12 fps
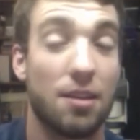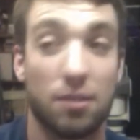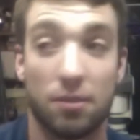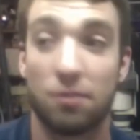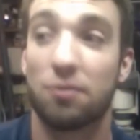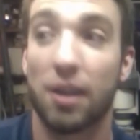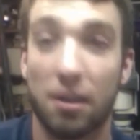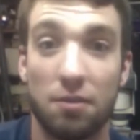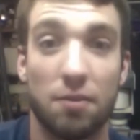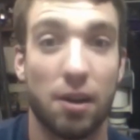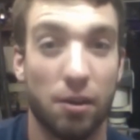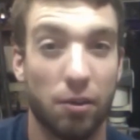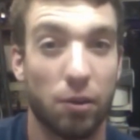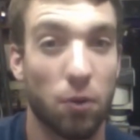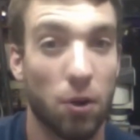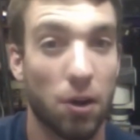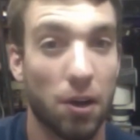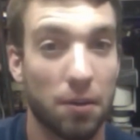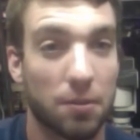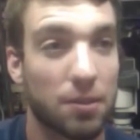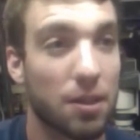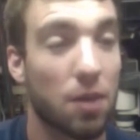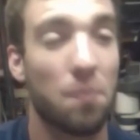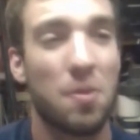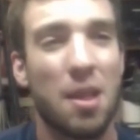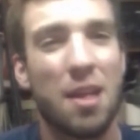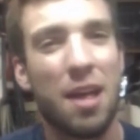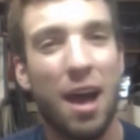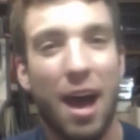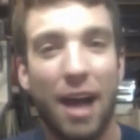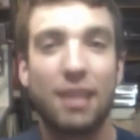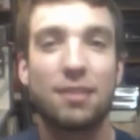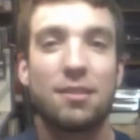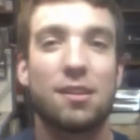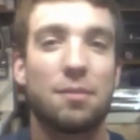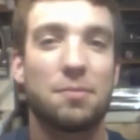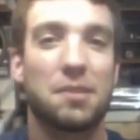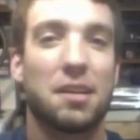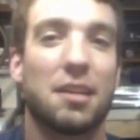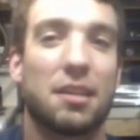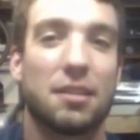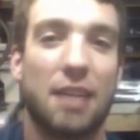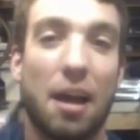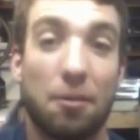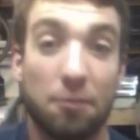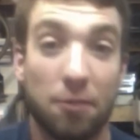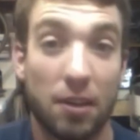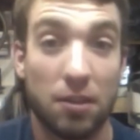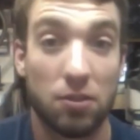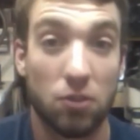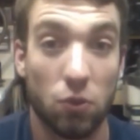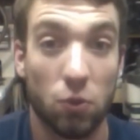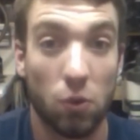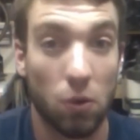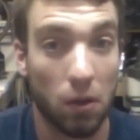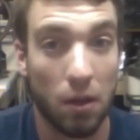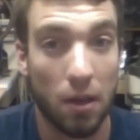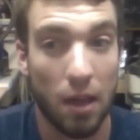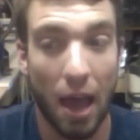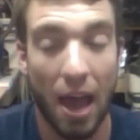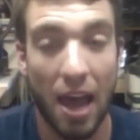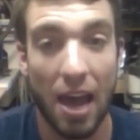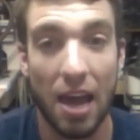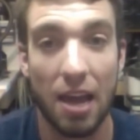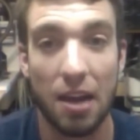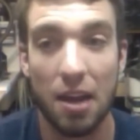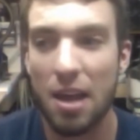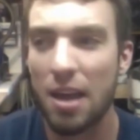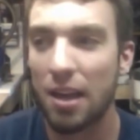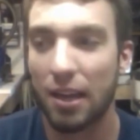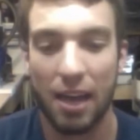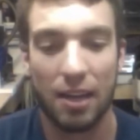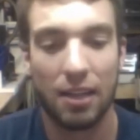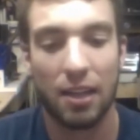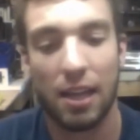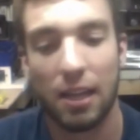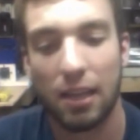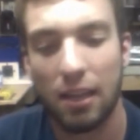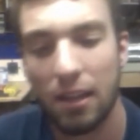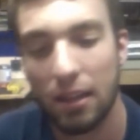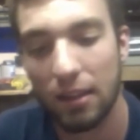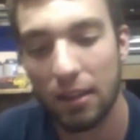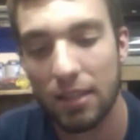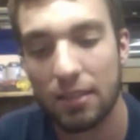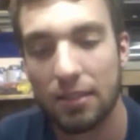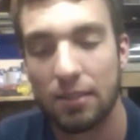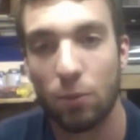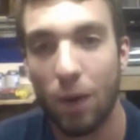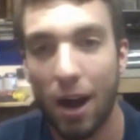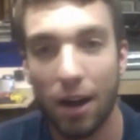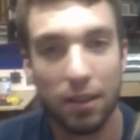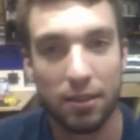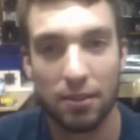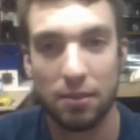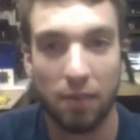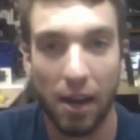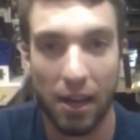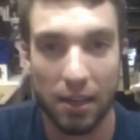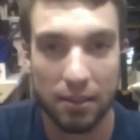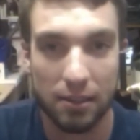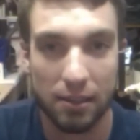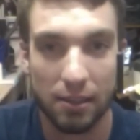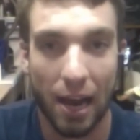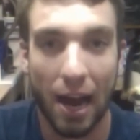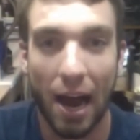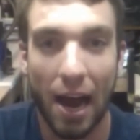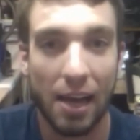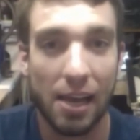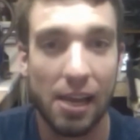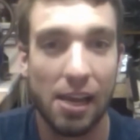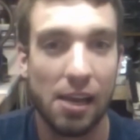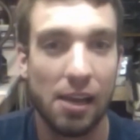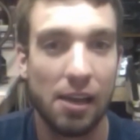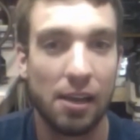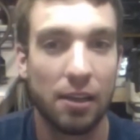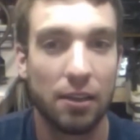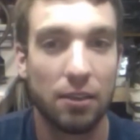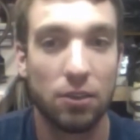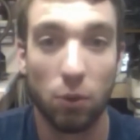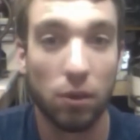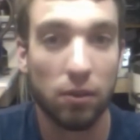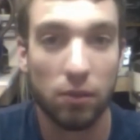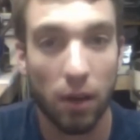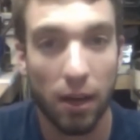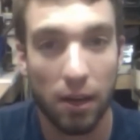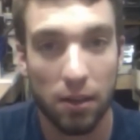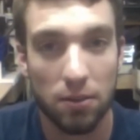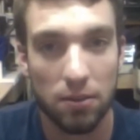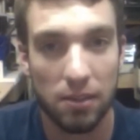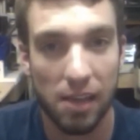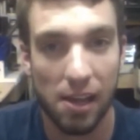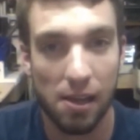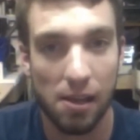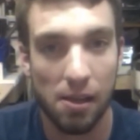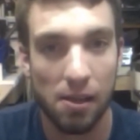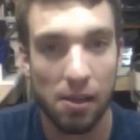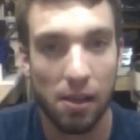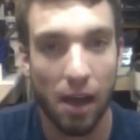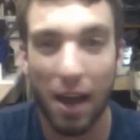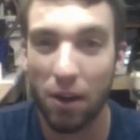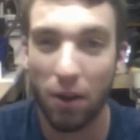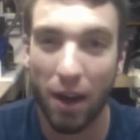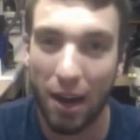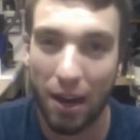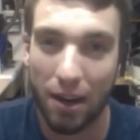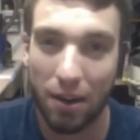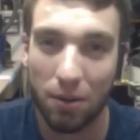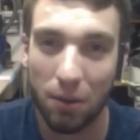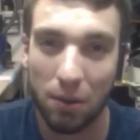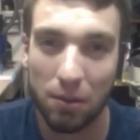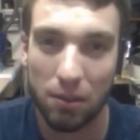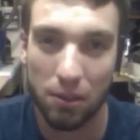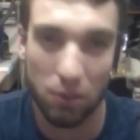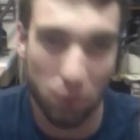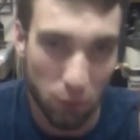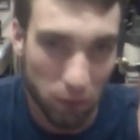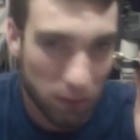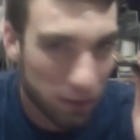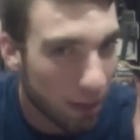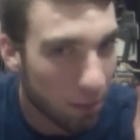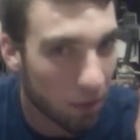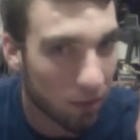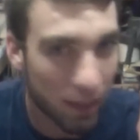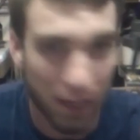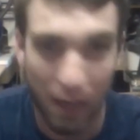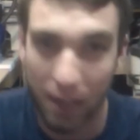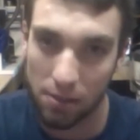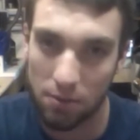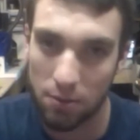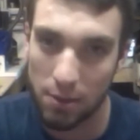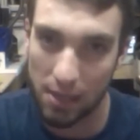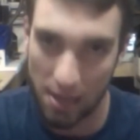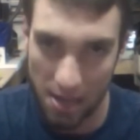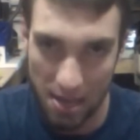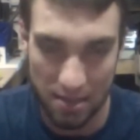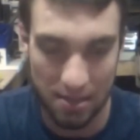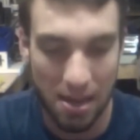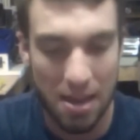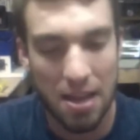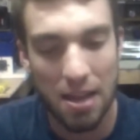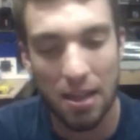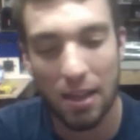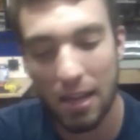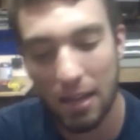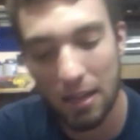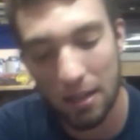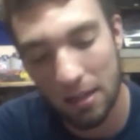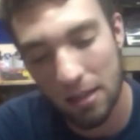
it's very, very rewarding. So I guess all I'm saying is have fun at school, and kind of like this wireless device that I don't even know how to use yet, I know how to use some of it, and I know what it is. Like,